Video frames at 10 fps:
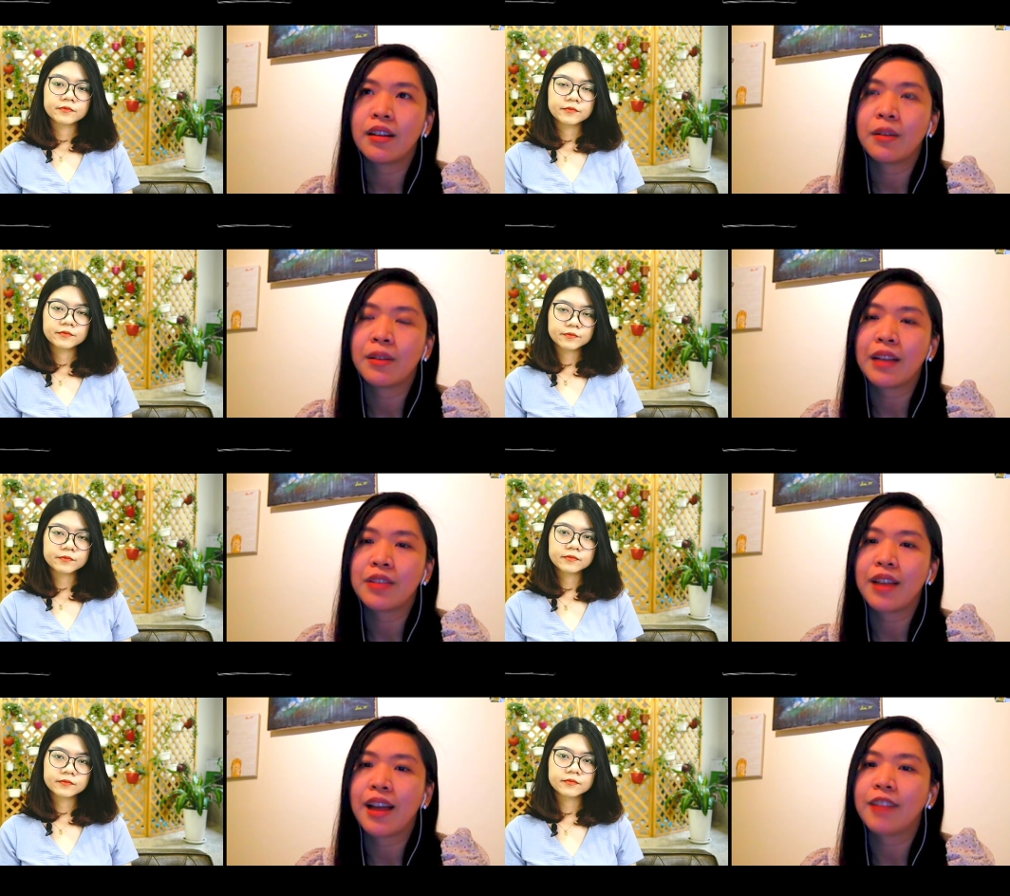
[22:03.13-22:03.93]
Speaker 1: I would like to
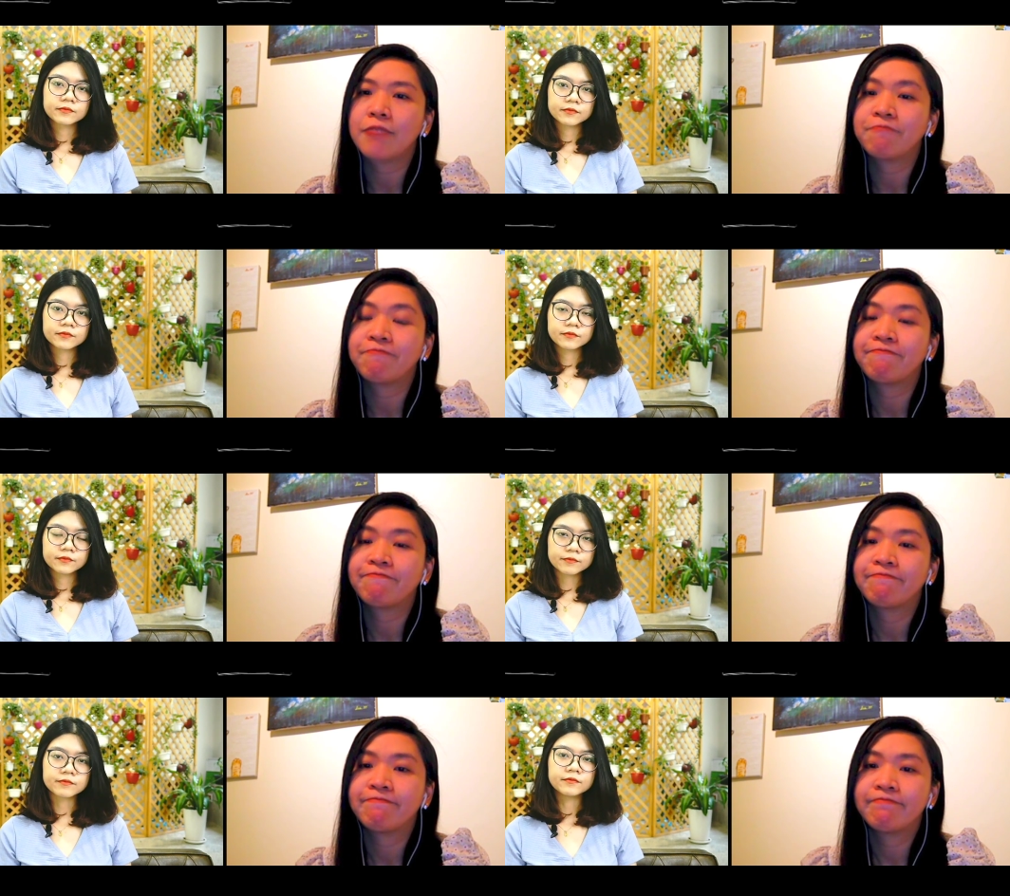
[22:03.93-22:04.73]
add.
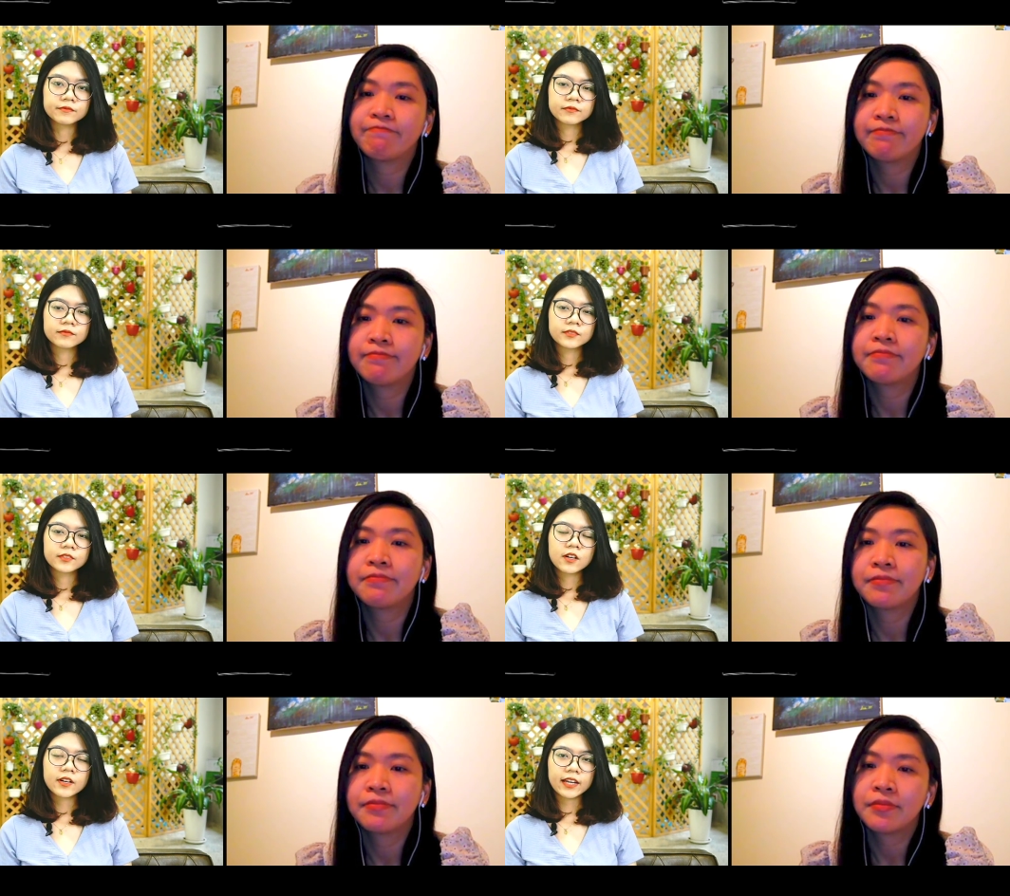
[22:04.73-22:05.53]

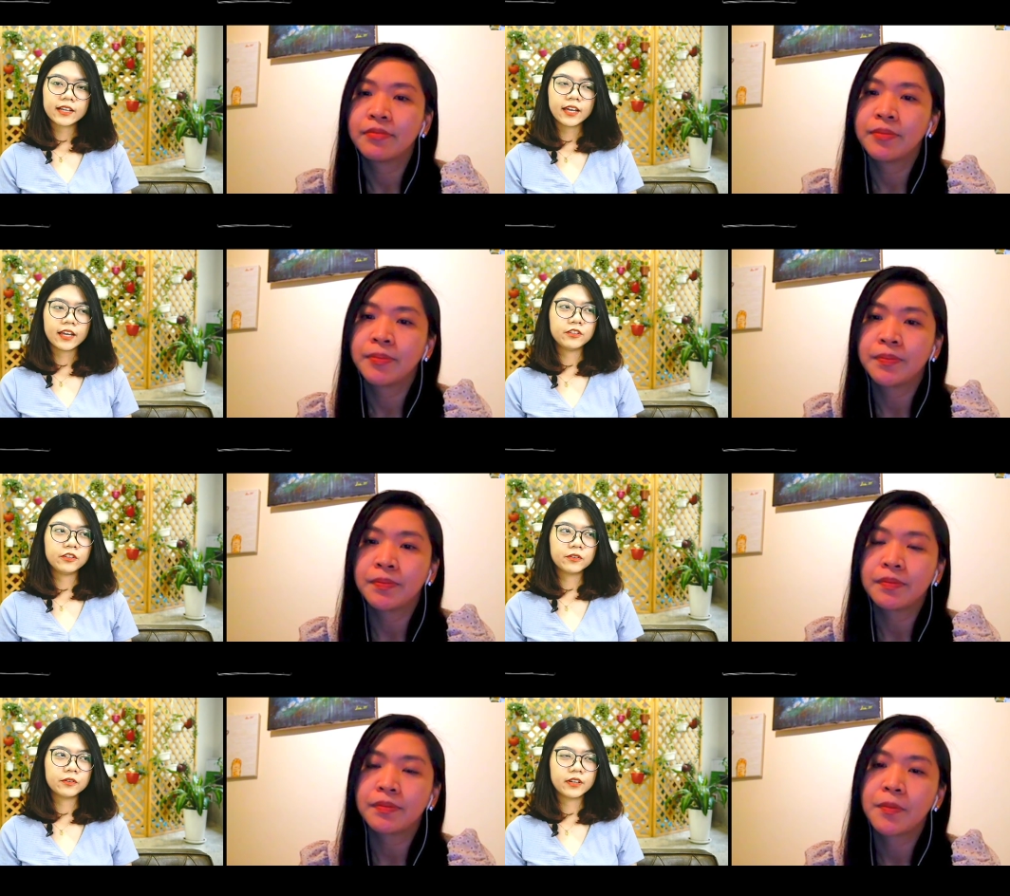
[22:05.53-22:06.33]
Speaker 2: Okay, can
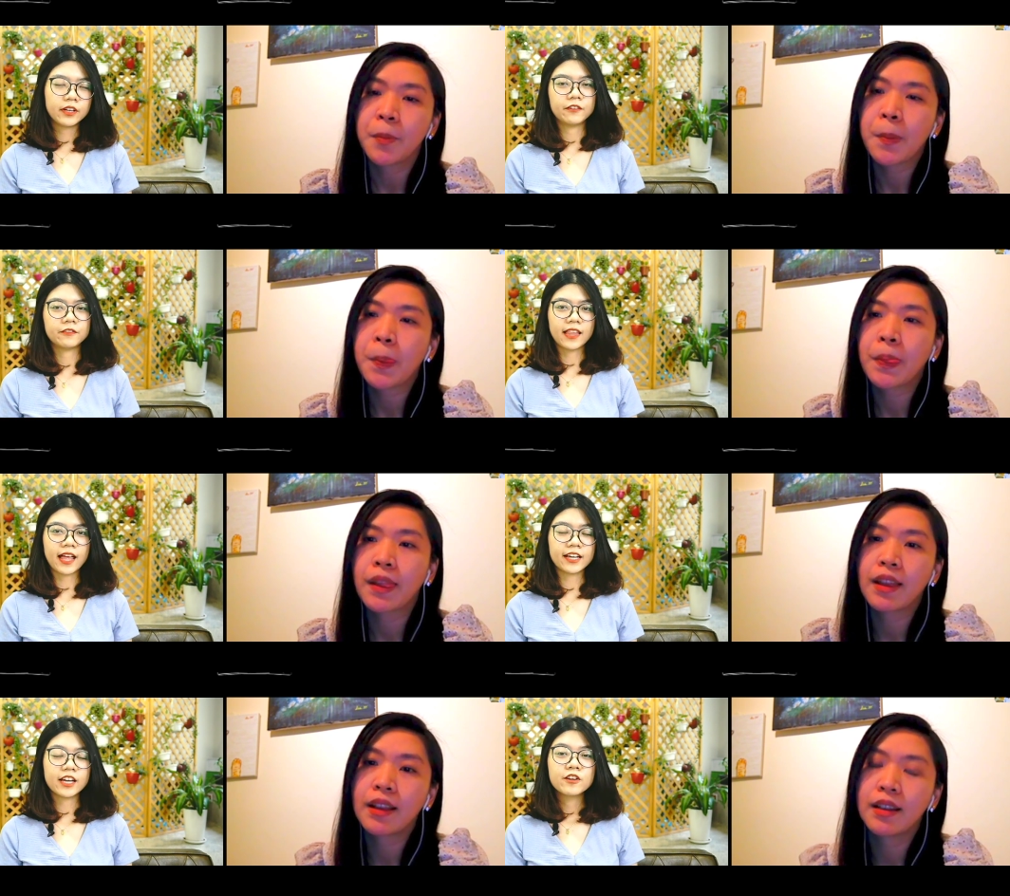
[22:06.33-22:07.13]
you give like
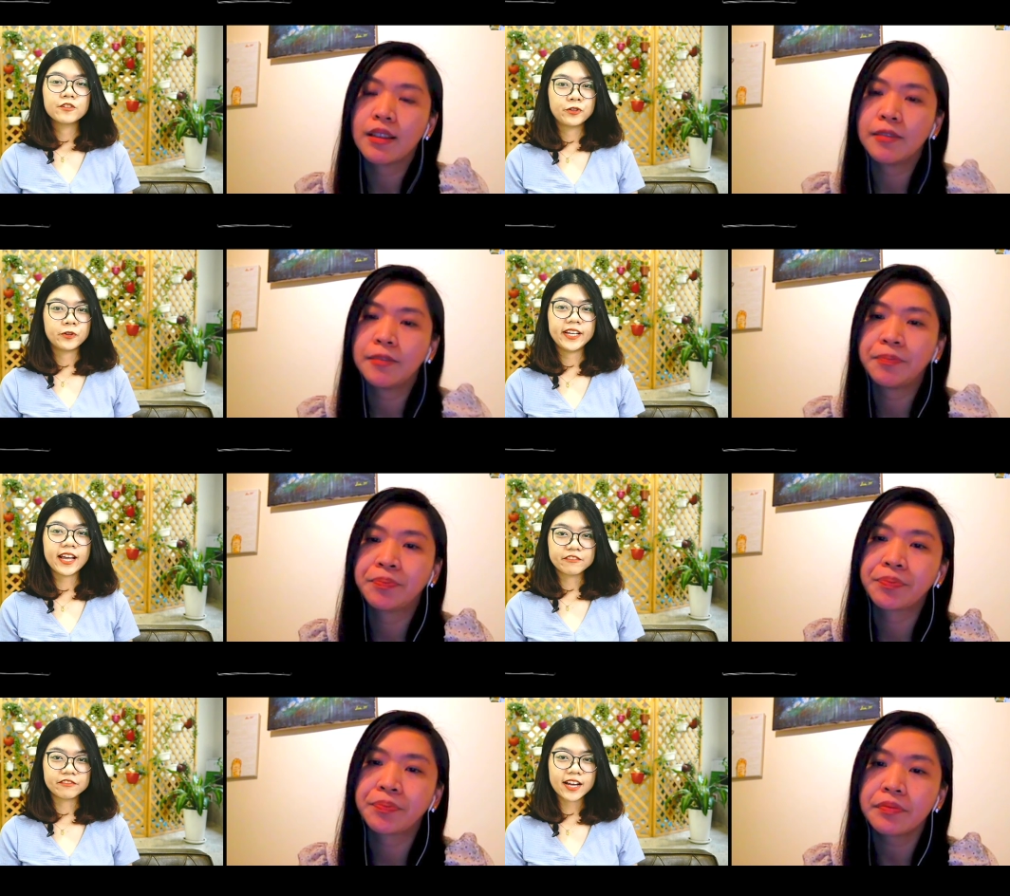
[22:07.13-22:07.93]
three
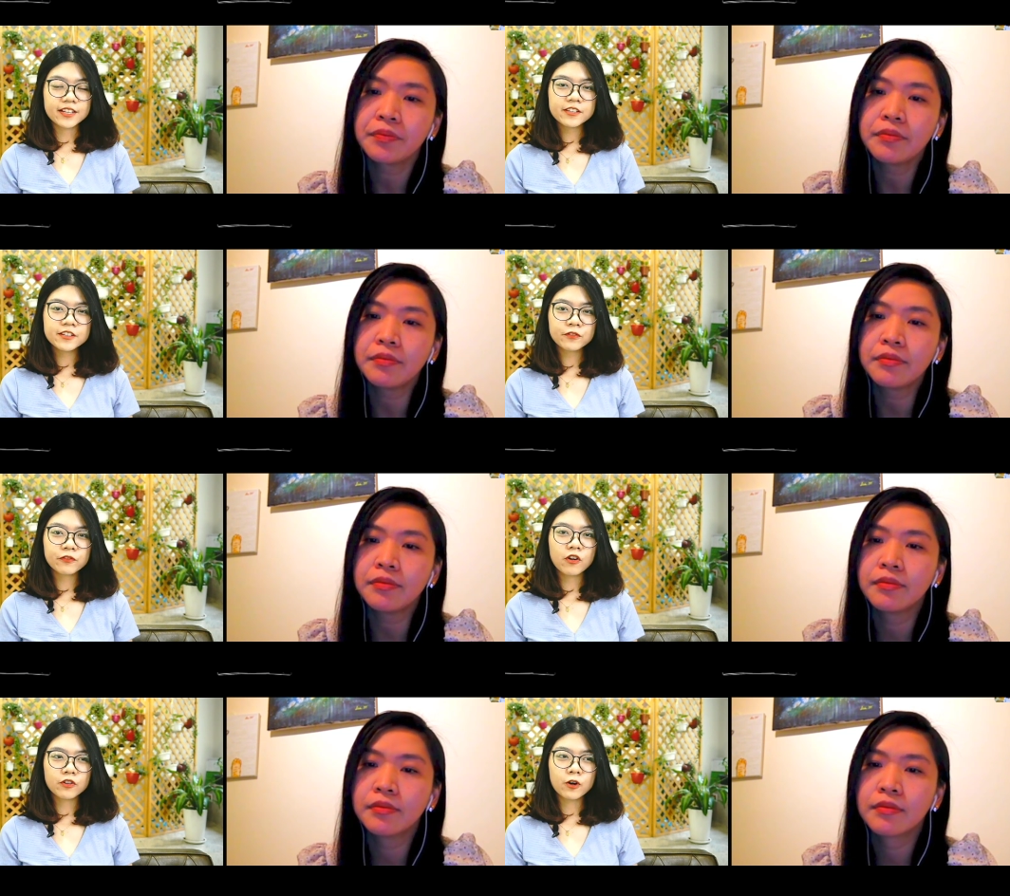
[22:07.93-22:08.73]
advices
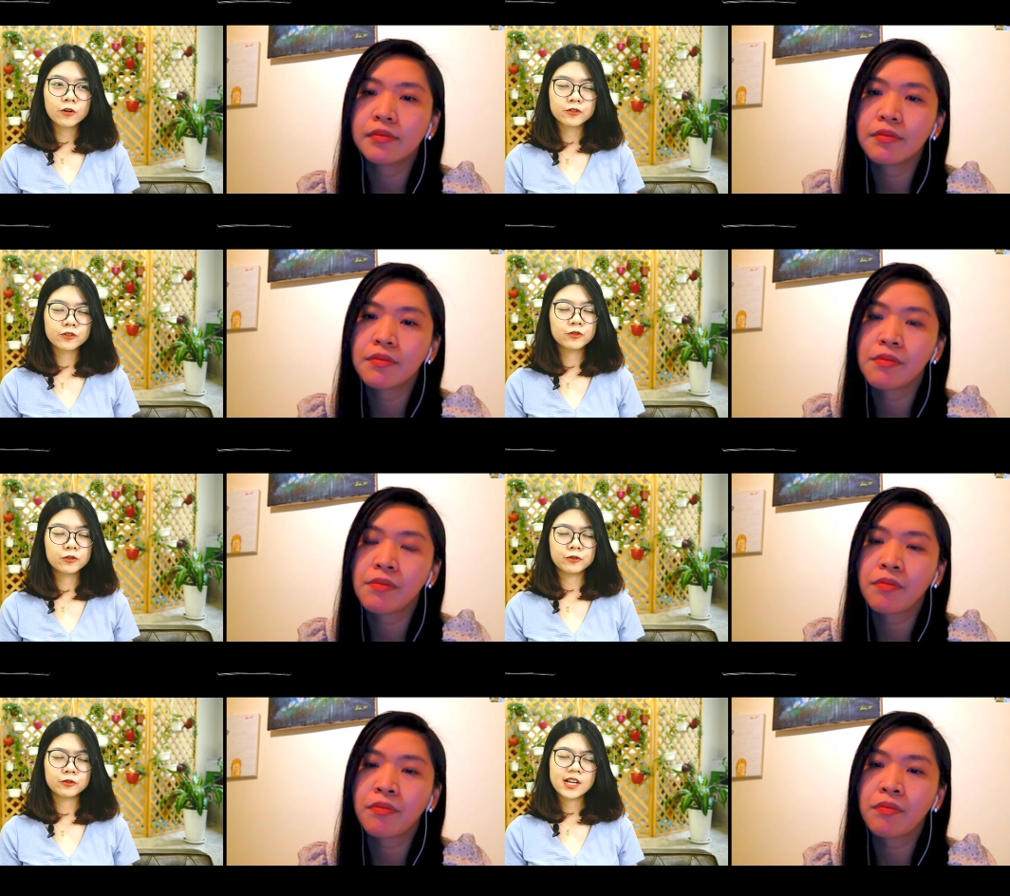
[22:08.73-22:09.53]
for those
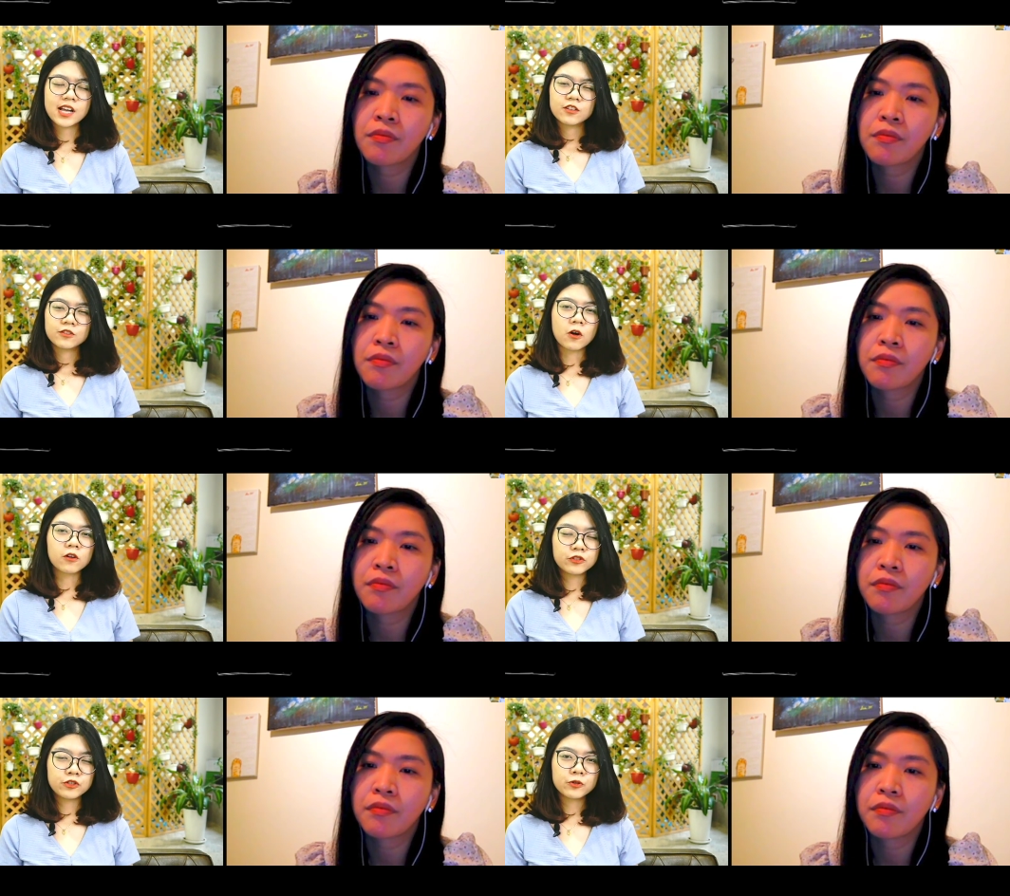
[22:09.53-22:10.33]
who don't
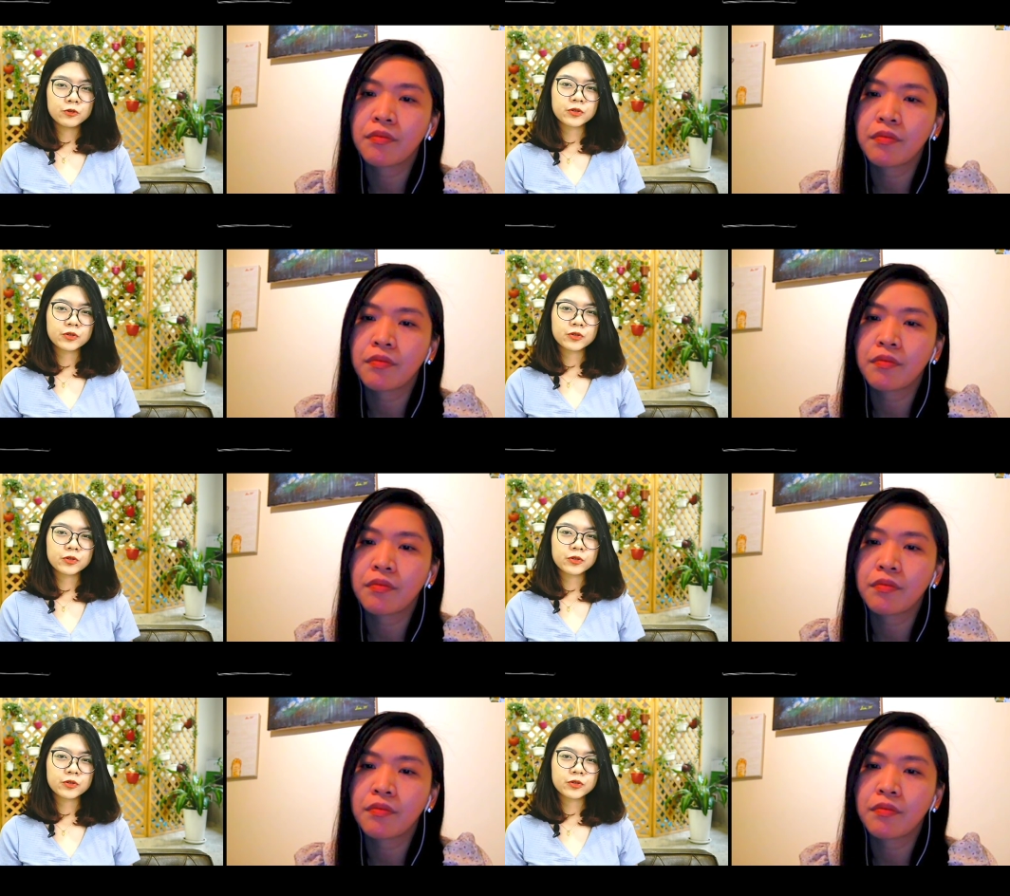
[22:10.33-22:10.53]
choose